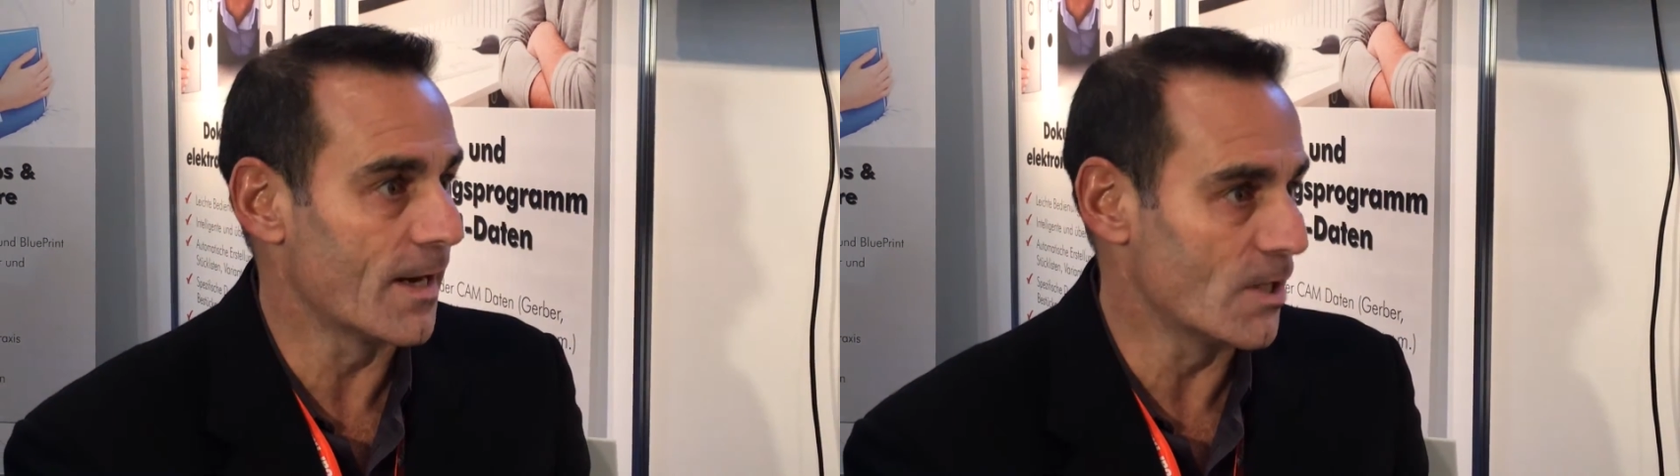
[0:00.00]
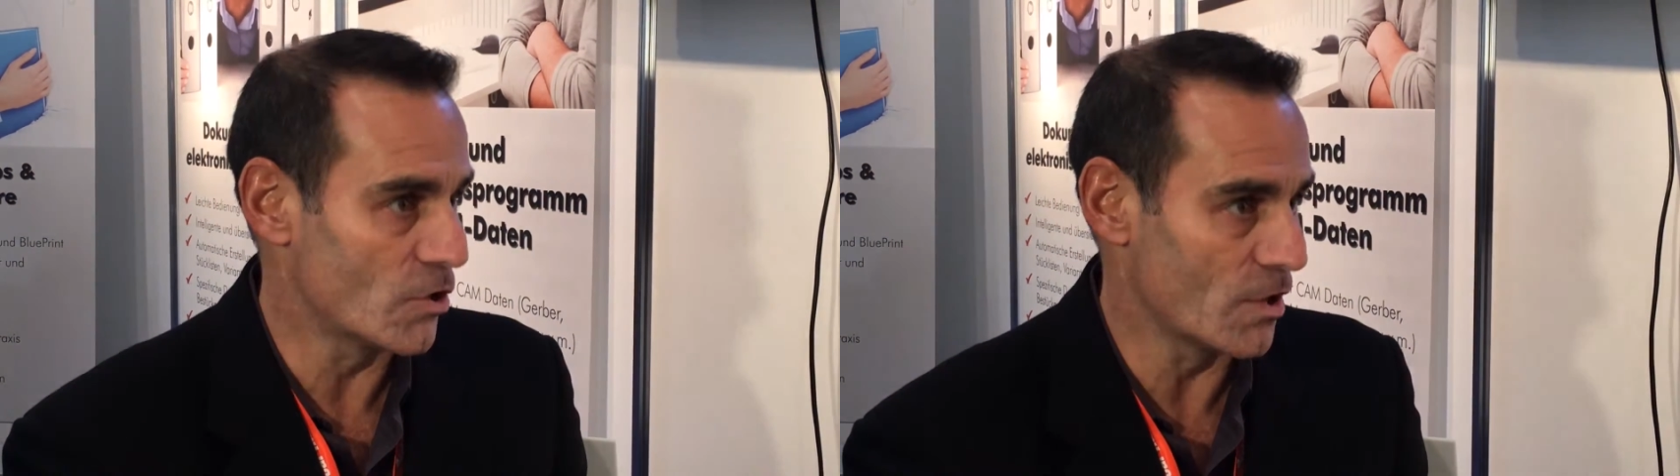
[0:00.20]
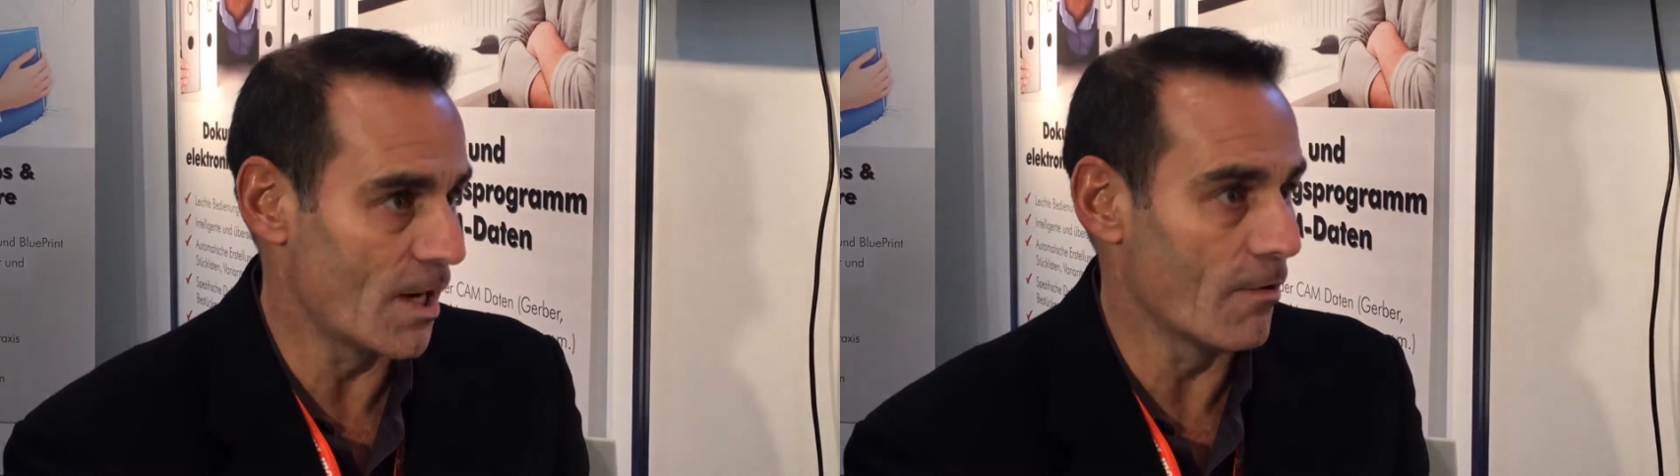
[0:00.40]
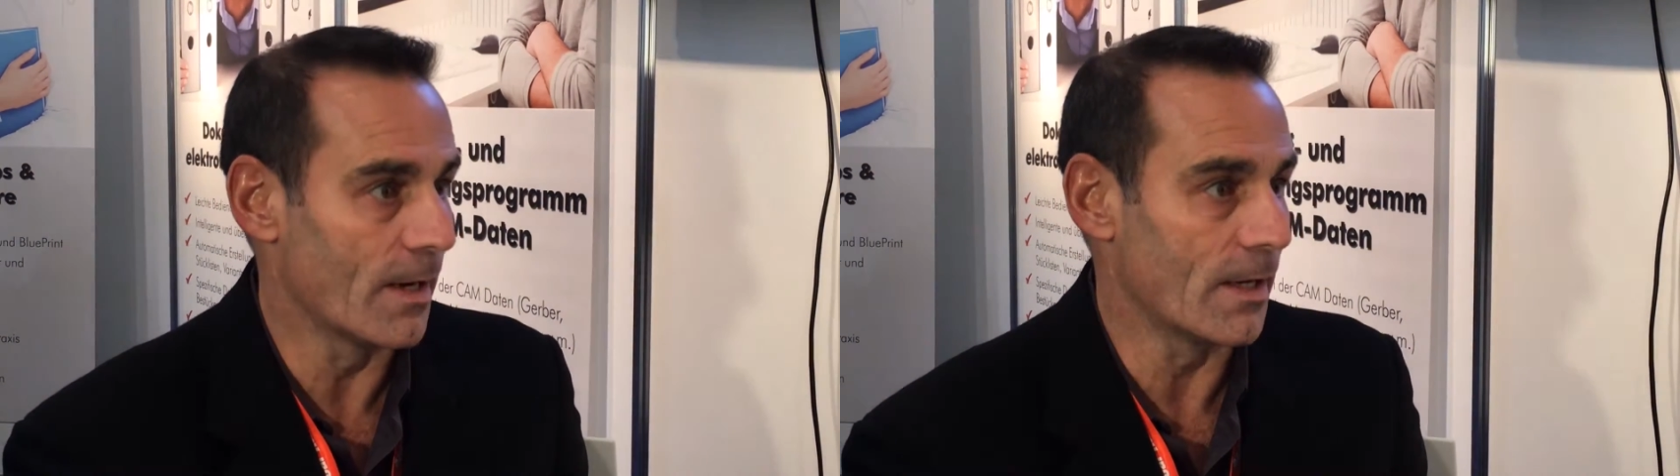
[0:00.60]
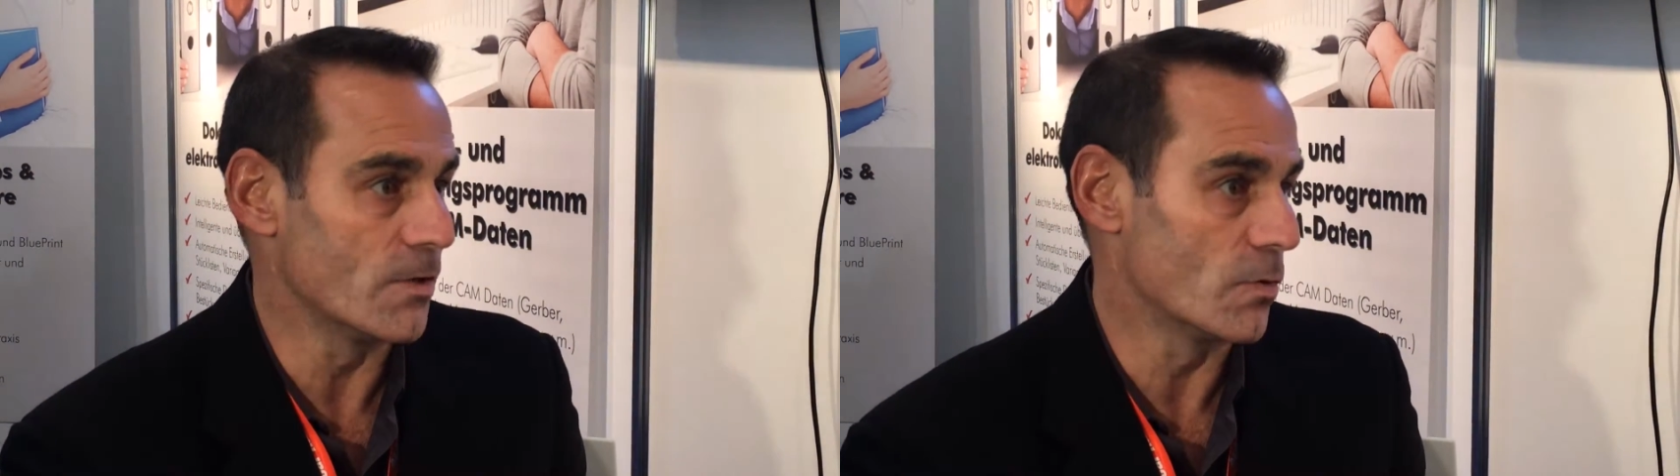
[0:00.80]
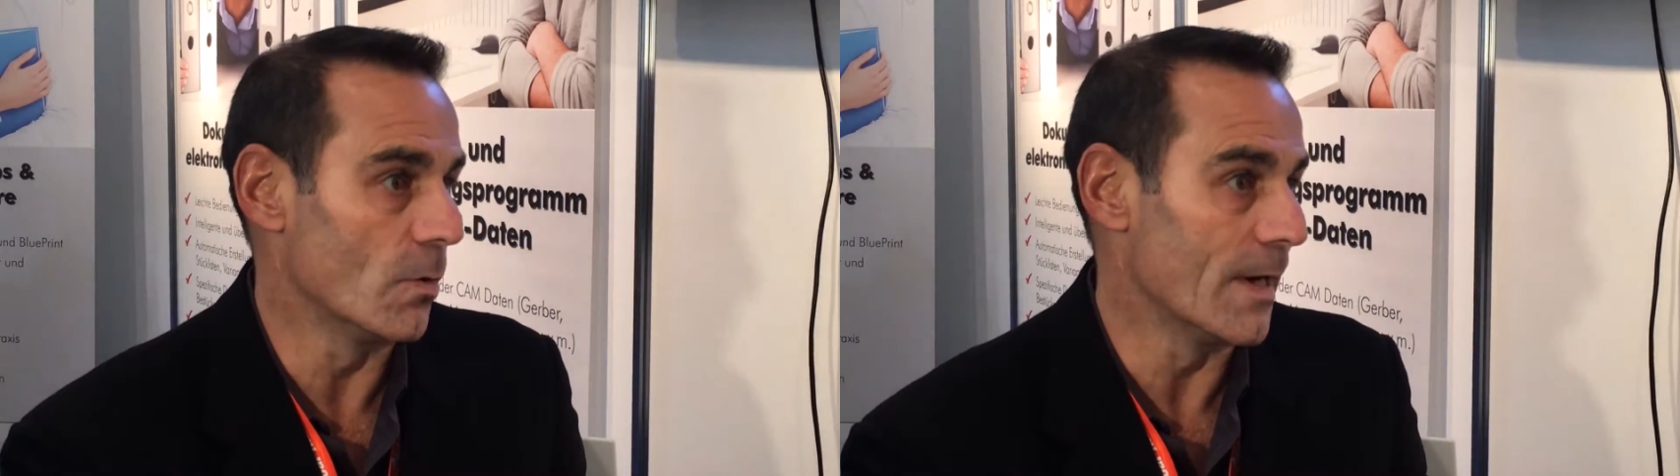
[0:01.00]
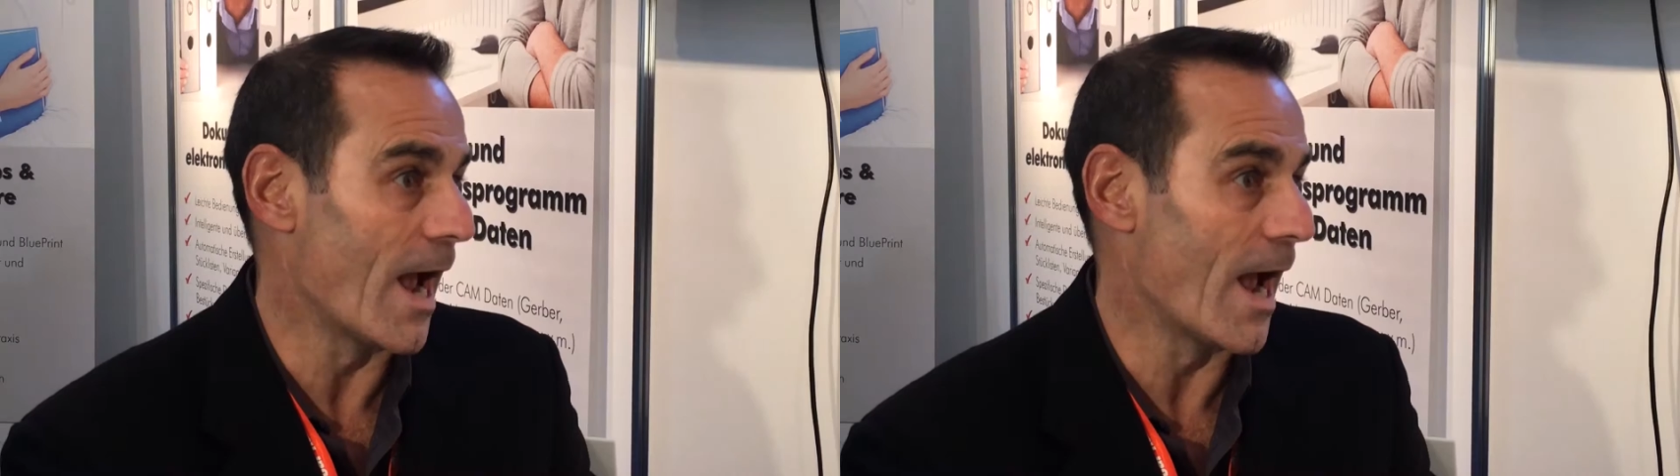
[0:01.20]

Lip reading: in engineering into an